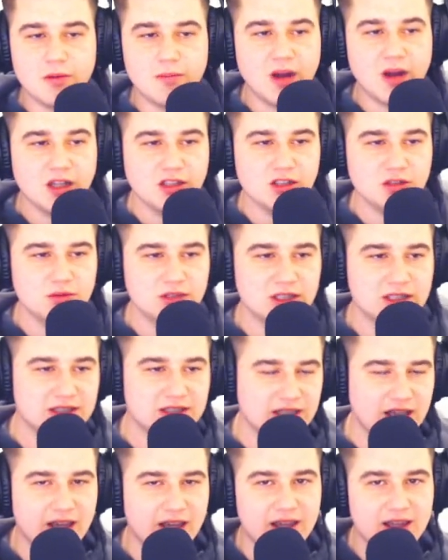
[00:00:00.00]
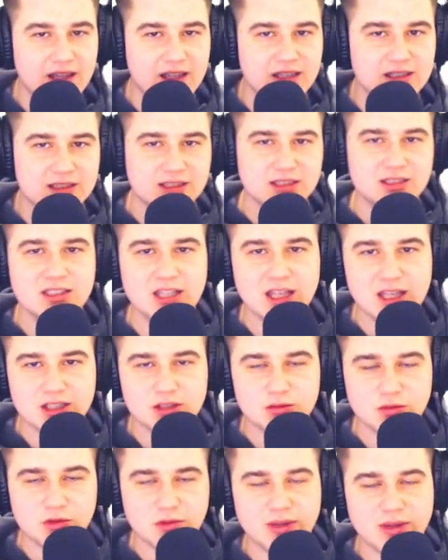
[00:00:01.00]
But I just want to say, Sunday
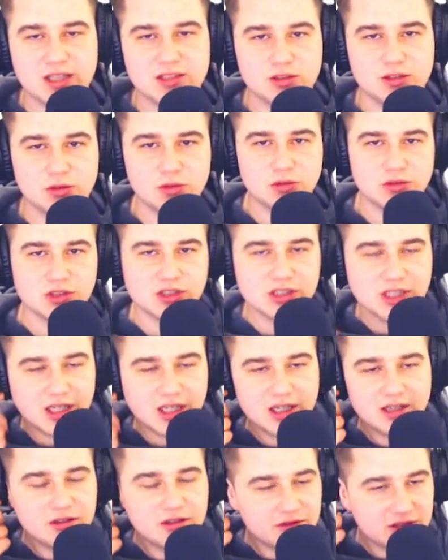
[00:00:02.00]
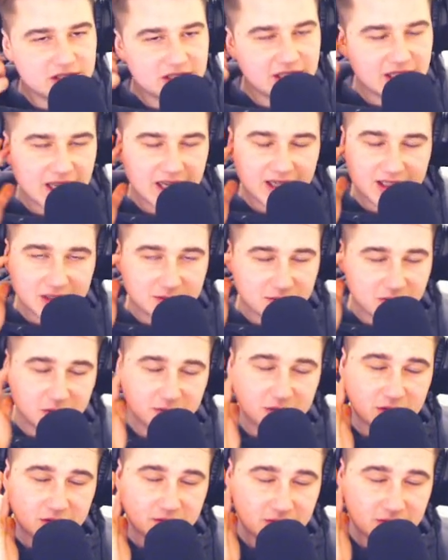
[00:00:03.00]
Swap has launched, and obviously it had its
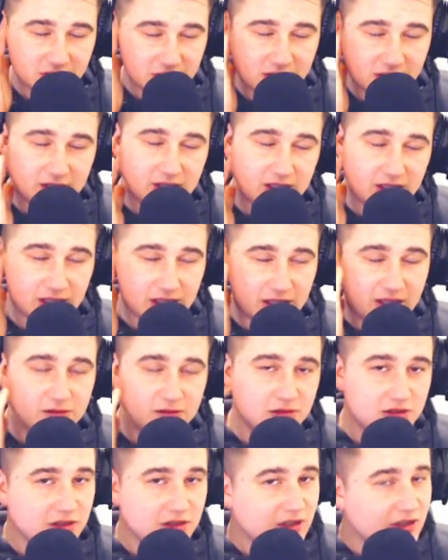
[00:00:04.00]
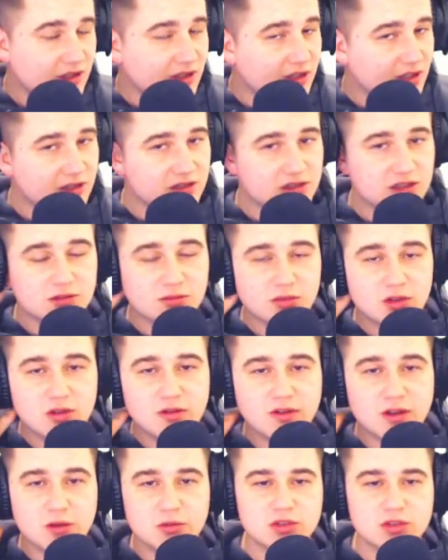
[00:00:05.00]
problems. It wasn't
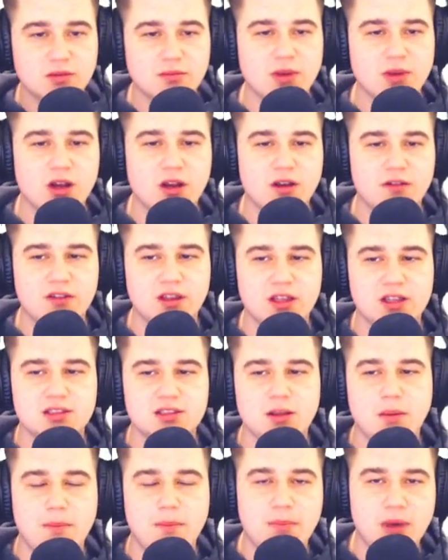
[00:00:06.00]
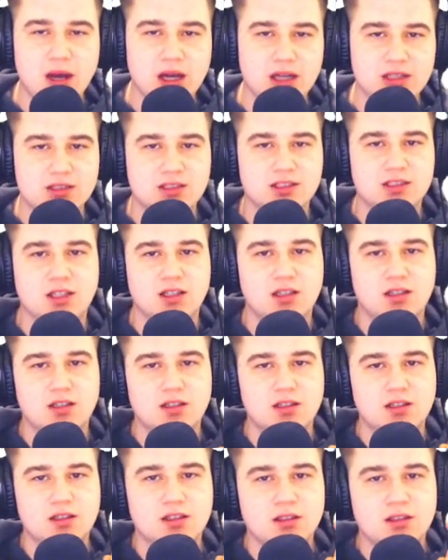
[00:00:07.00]
smooth, it wasn't perfect, but
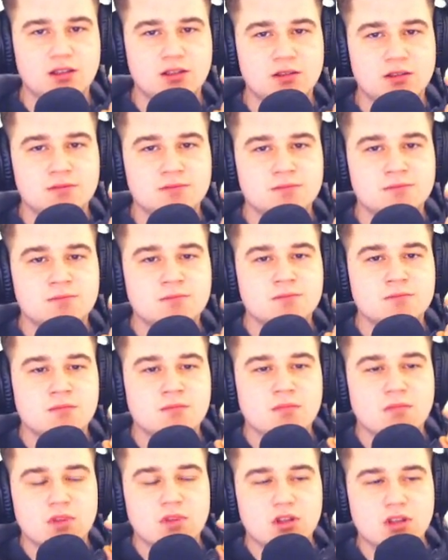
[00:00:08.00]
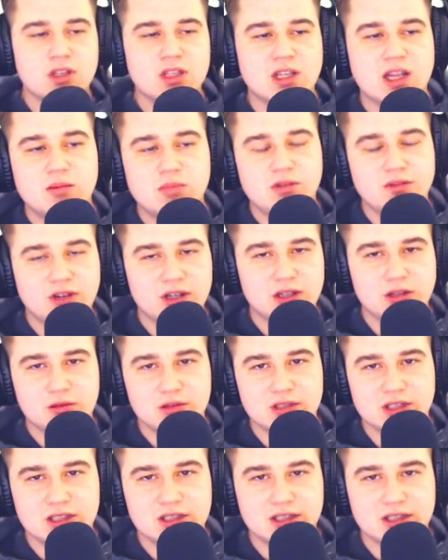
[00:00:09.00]
you can now provide
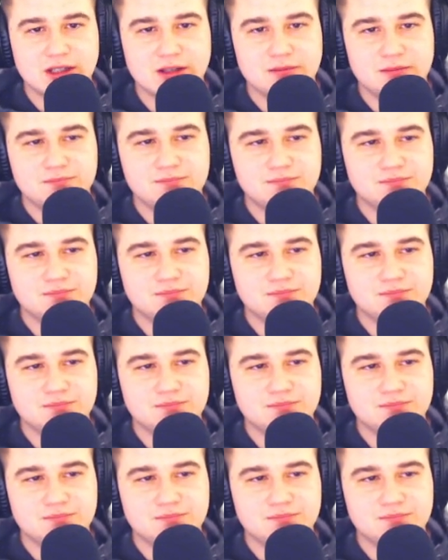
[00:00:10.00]
liquidity.